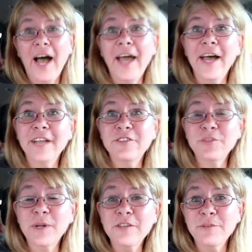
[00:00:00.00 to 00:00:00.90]
I uh,
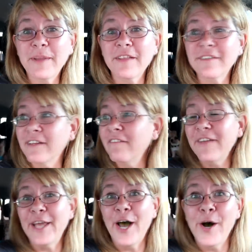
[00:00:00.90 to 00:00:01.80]
just wanted to make this little
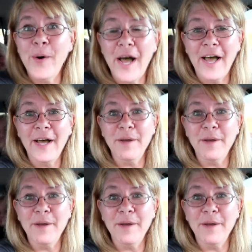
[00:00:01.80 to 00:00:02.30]
video um,